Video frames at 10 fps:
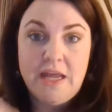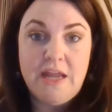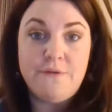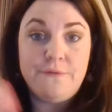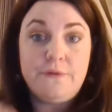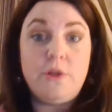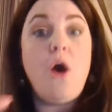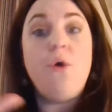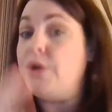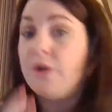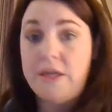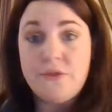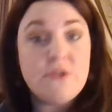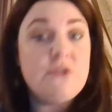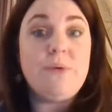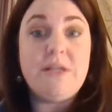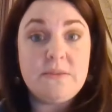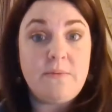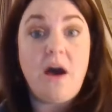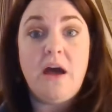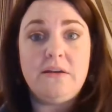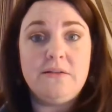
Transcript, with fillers: in flow, you're in the sweet spot.